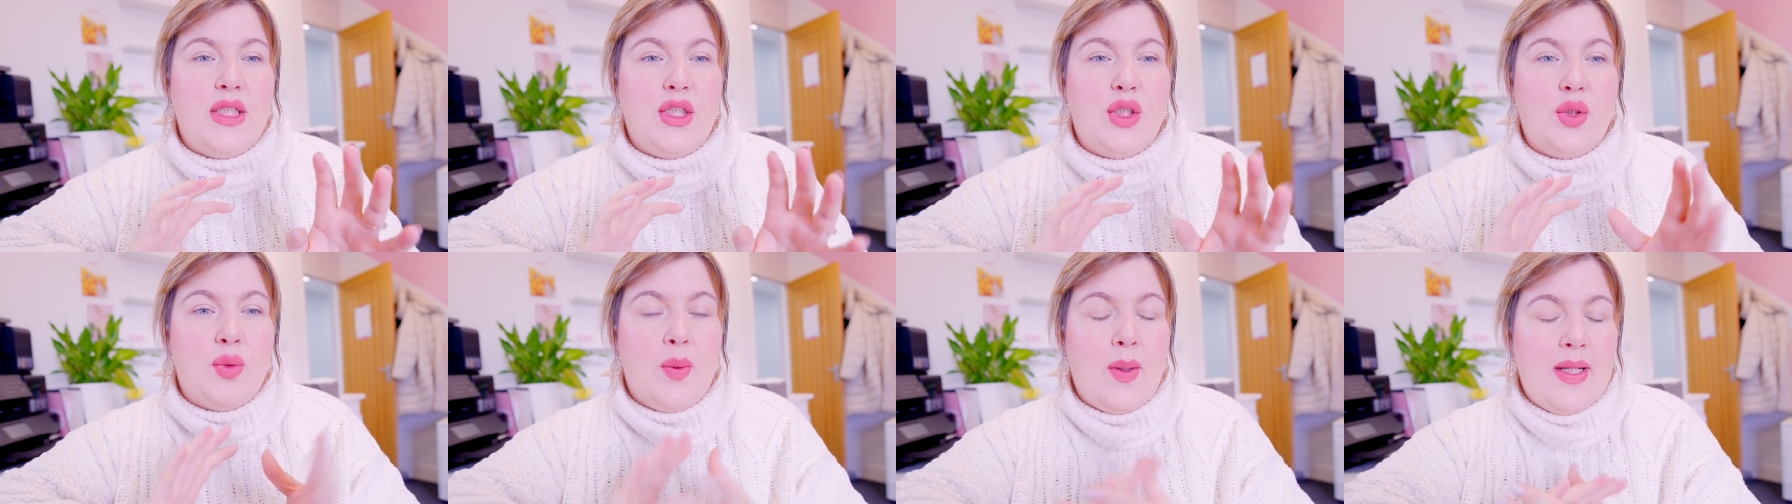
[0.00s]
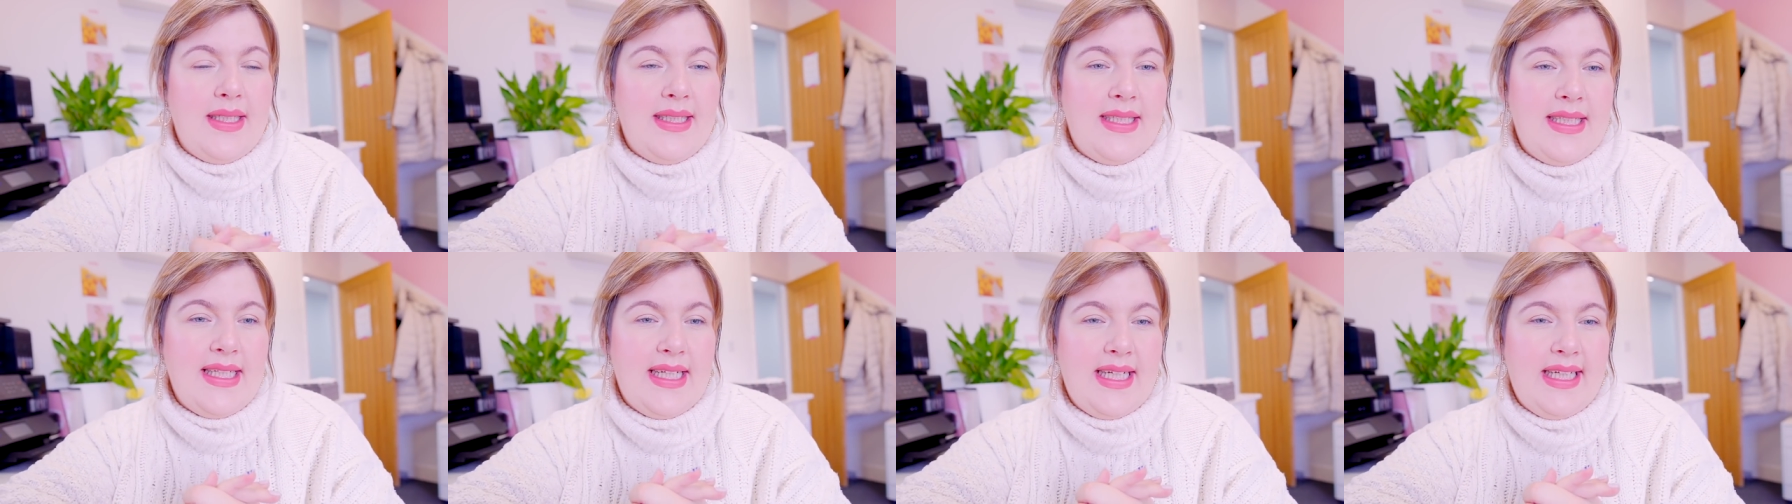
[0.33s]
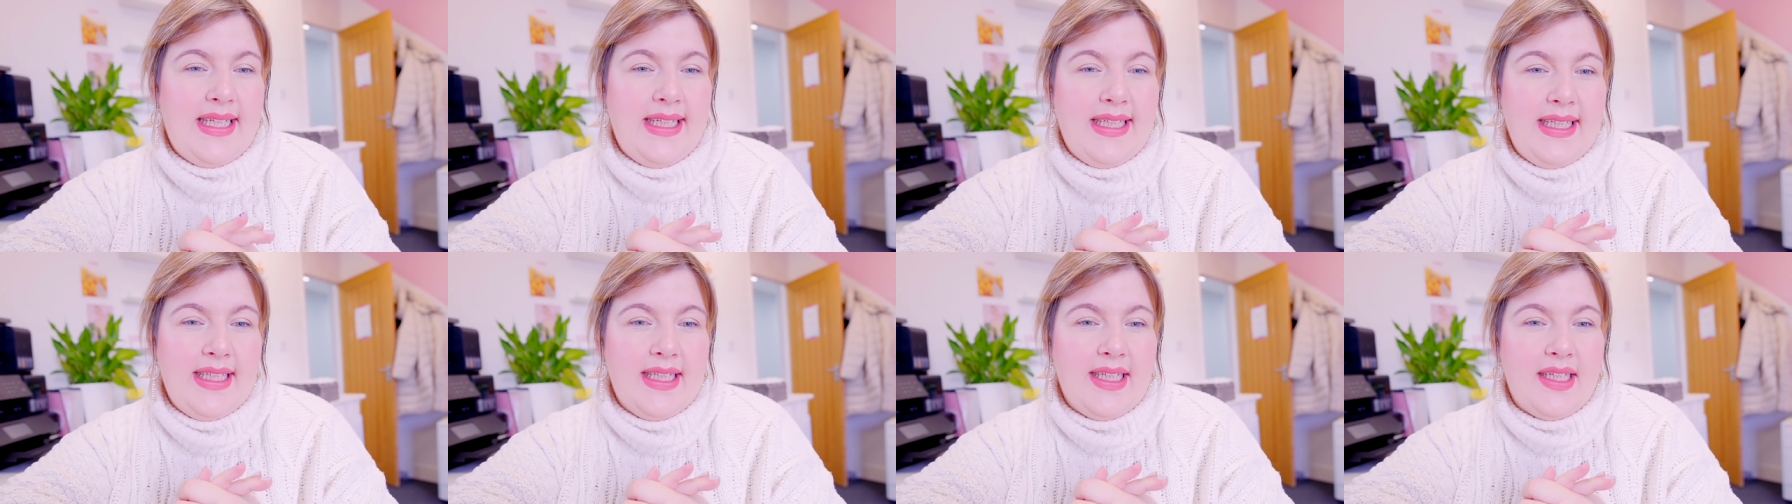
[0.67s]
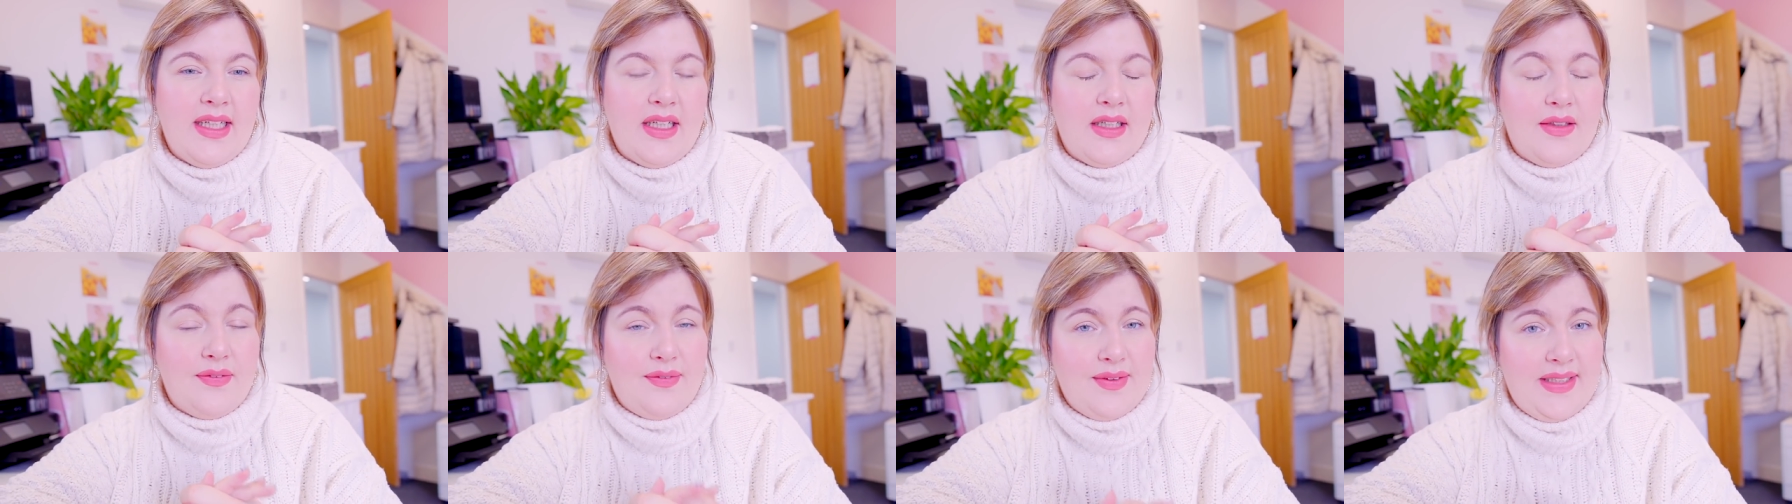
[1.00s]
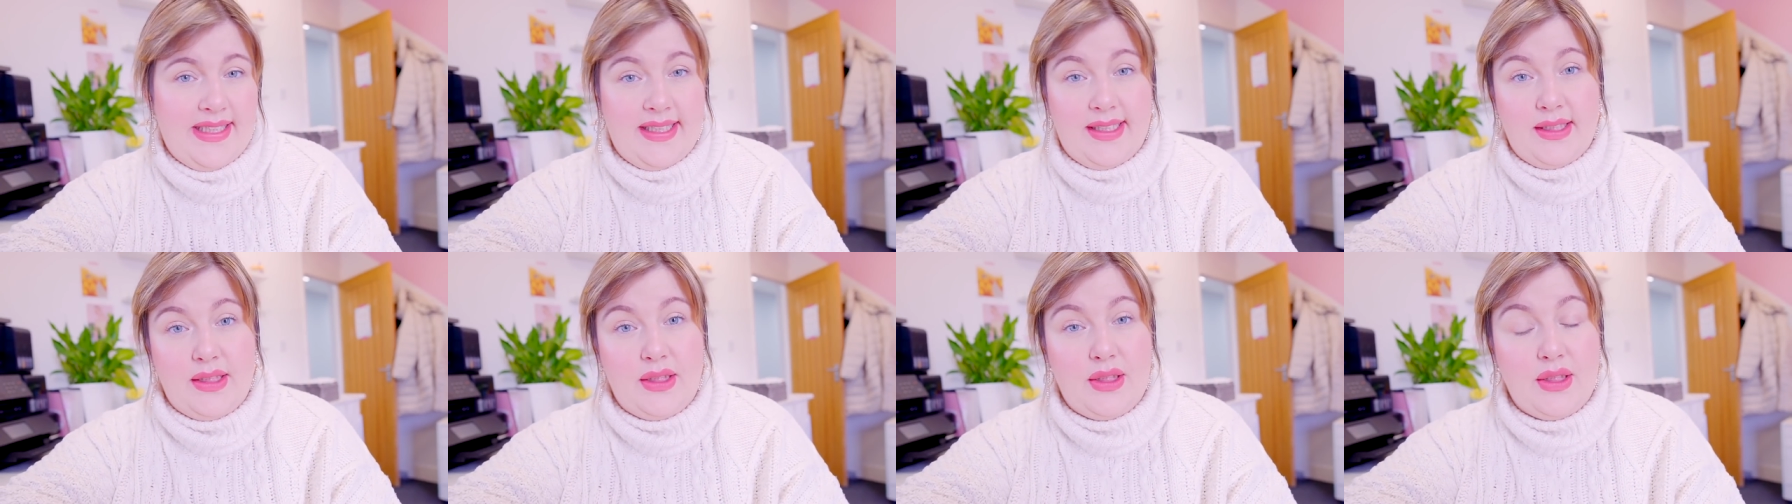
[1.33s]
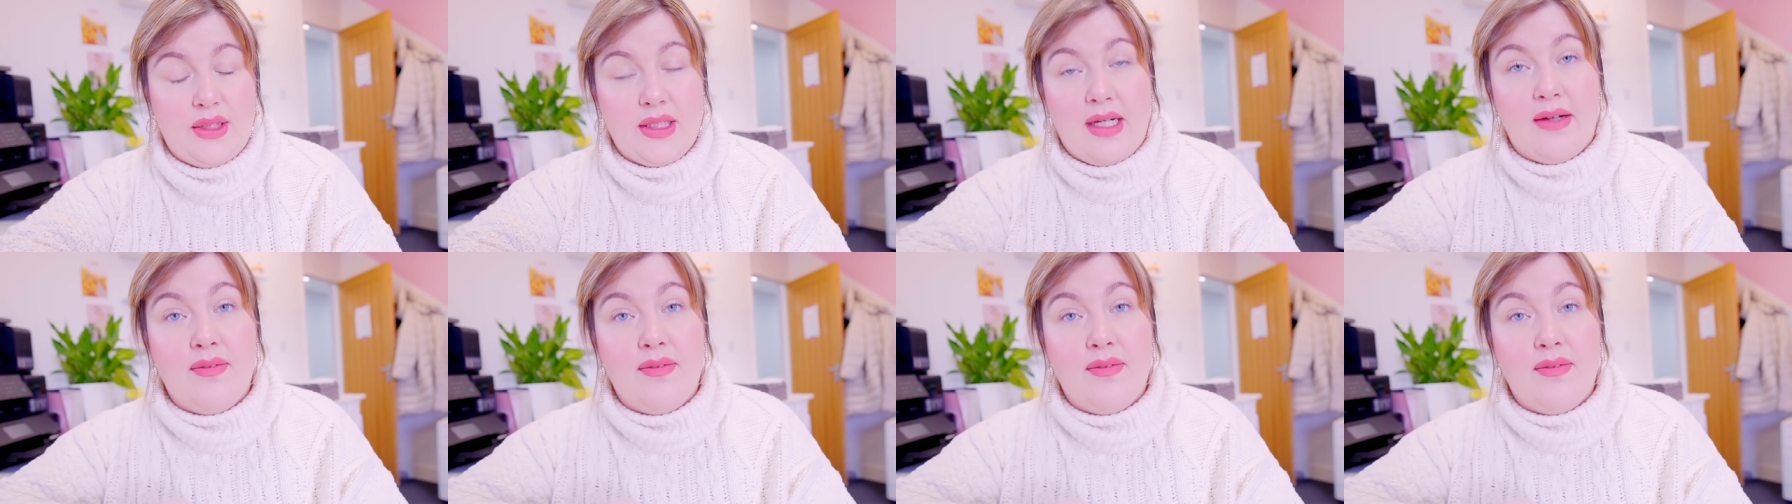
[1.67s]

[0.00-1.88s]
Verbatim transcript: 20 of each